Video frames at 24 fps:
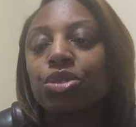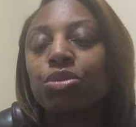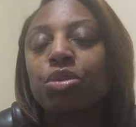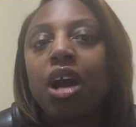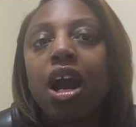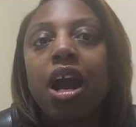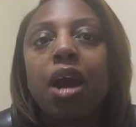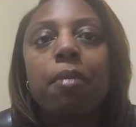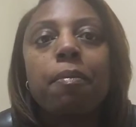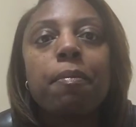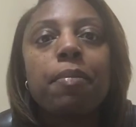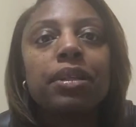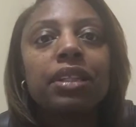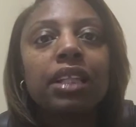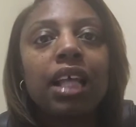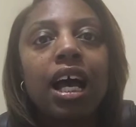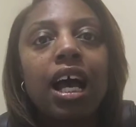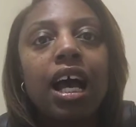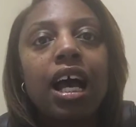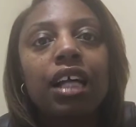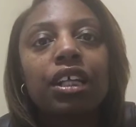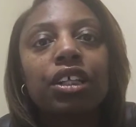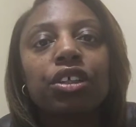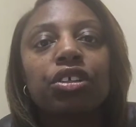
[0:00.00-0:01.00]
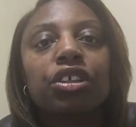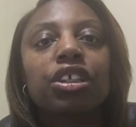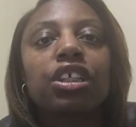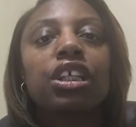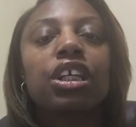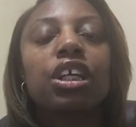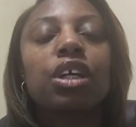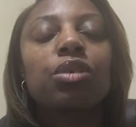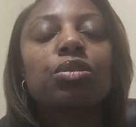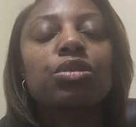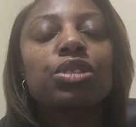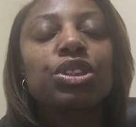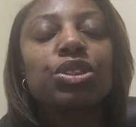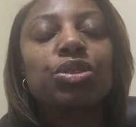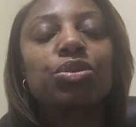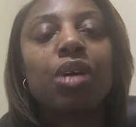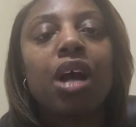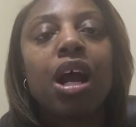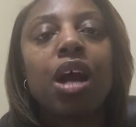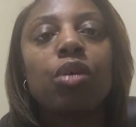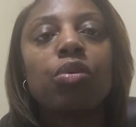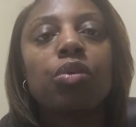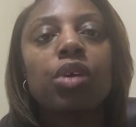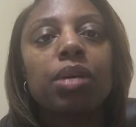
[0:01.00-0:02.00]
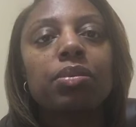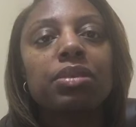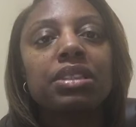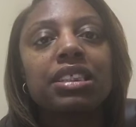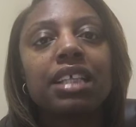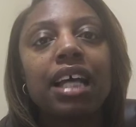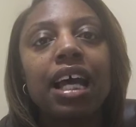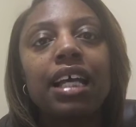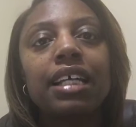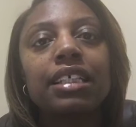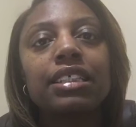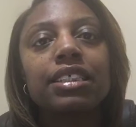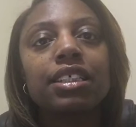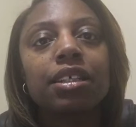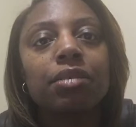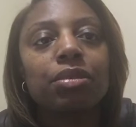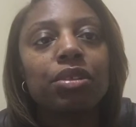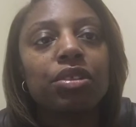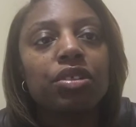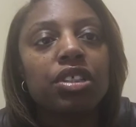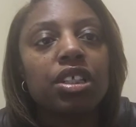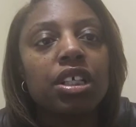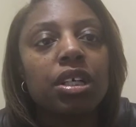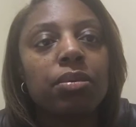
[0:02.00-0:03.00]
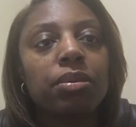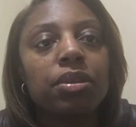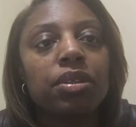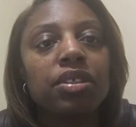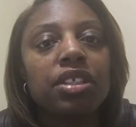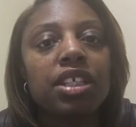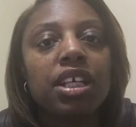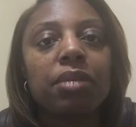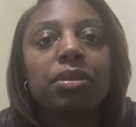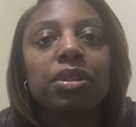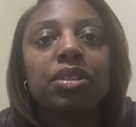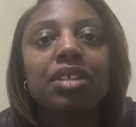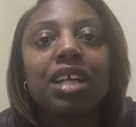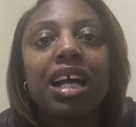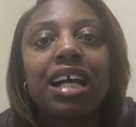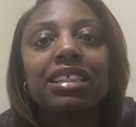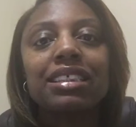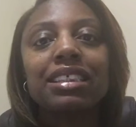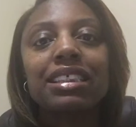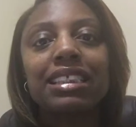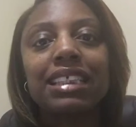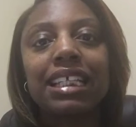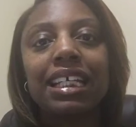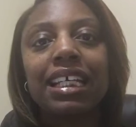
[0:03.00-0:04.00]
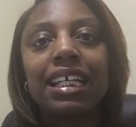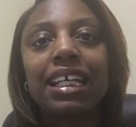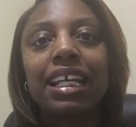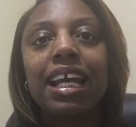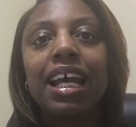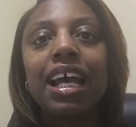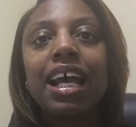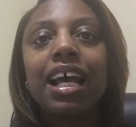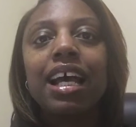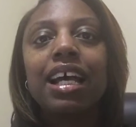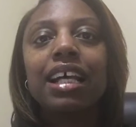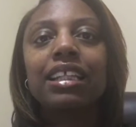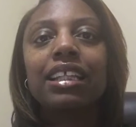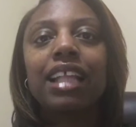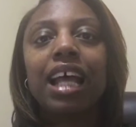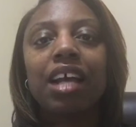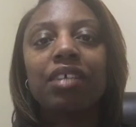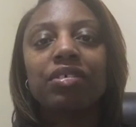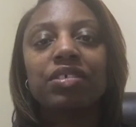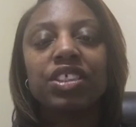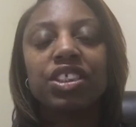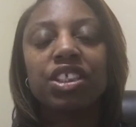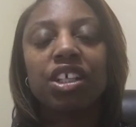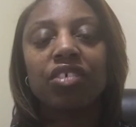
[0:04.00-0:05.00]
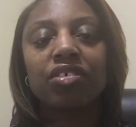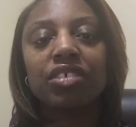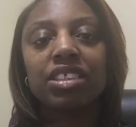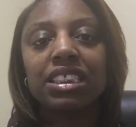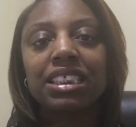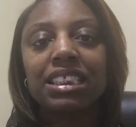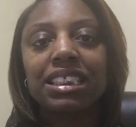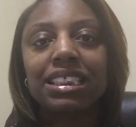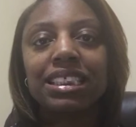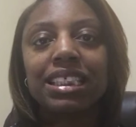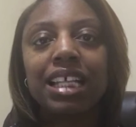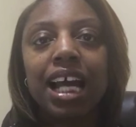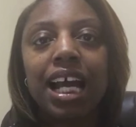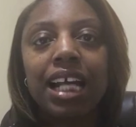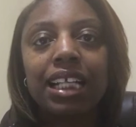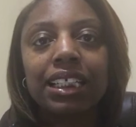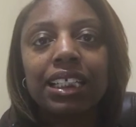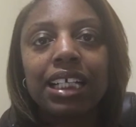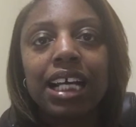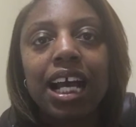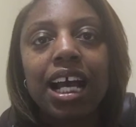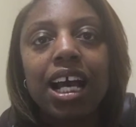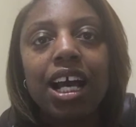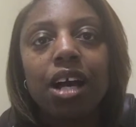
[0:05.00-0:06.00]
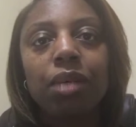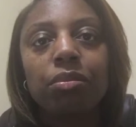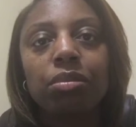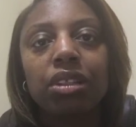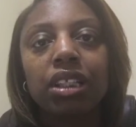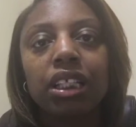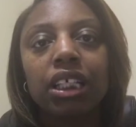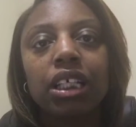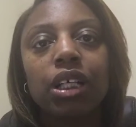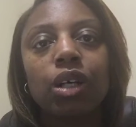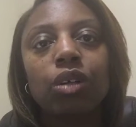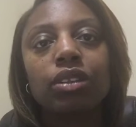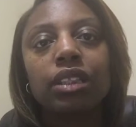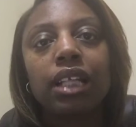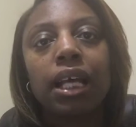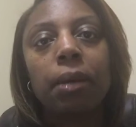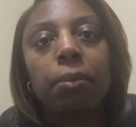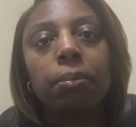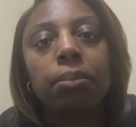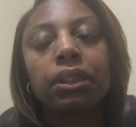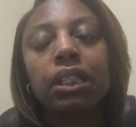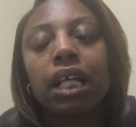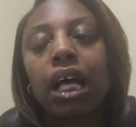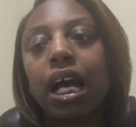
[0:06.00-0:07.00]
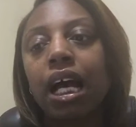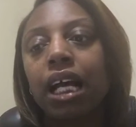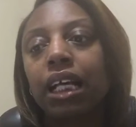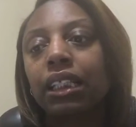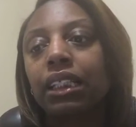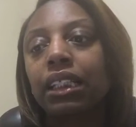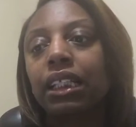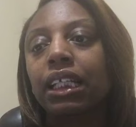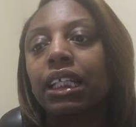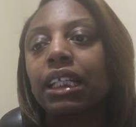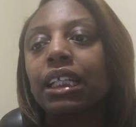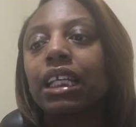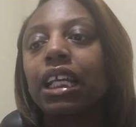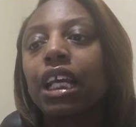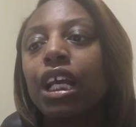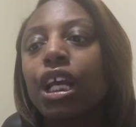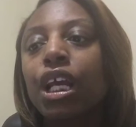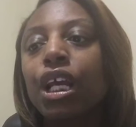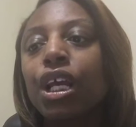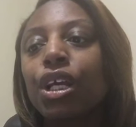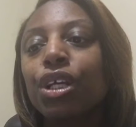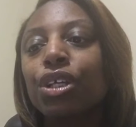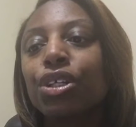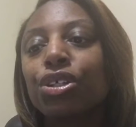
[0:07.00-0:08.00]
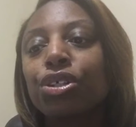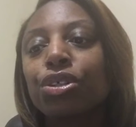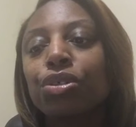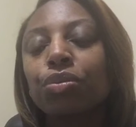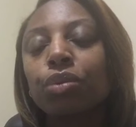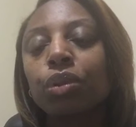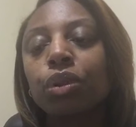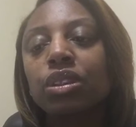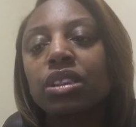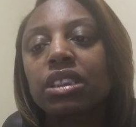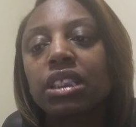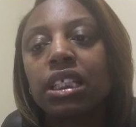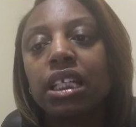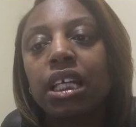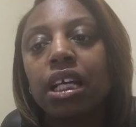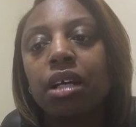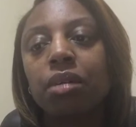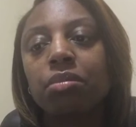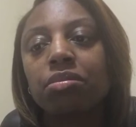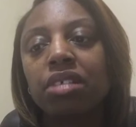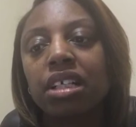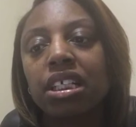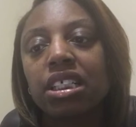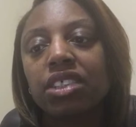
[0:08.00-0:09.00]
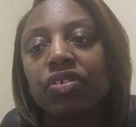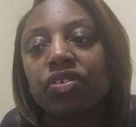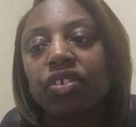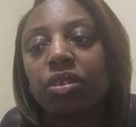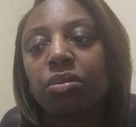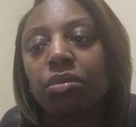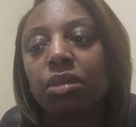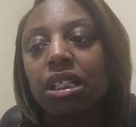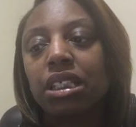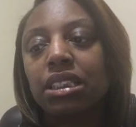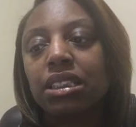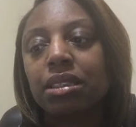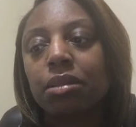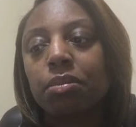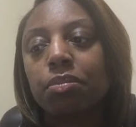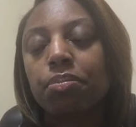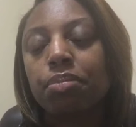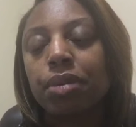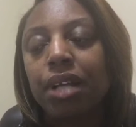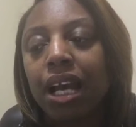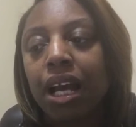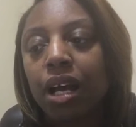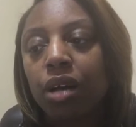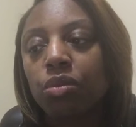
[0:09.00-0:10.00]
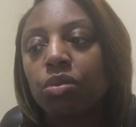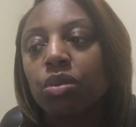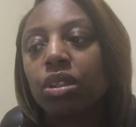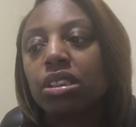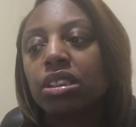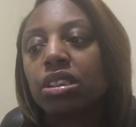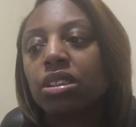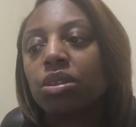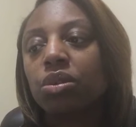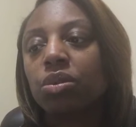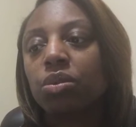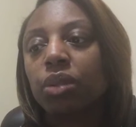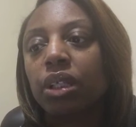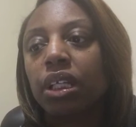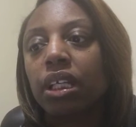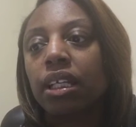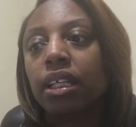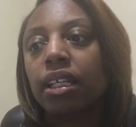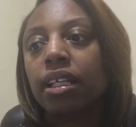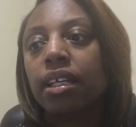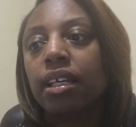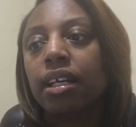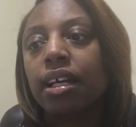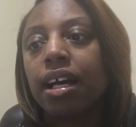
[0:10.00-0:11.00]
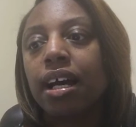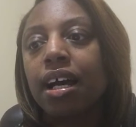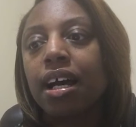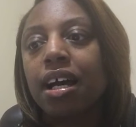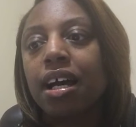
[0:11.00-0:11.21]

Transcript: to our blog, you can go to our website, www.zinglifeservices.com. Click on that blog link. You will see updates from us about once a week